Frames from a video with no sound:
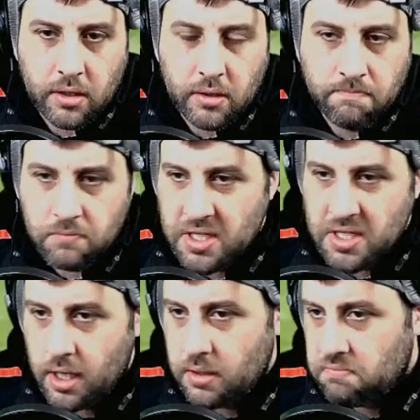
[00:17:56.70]

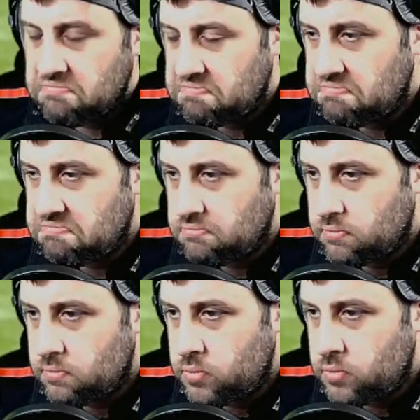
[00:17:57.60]
So
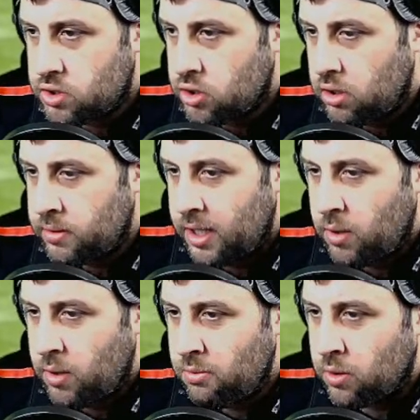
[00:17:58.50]
Scotland get away
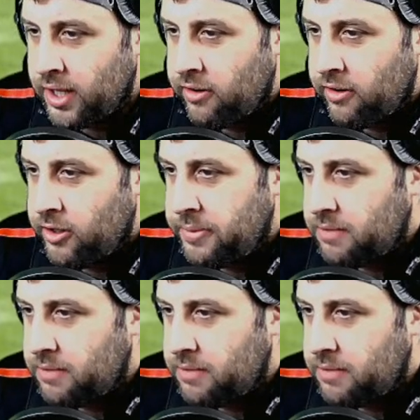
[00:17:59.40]
with one there a little bit.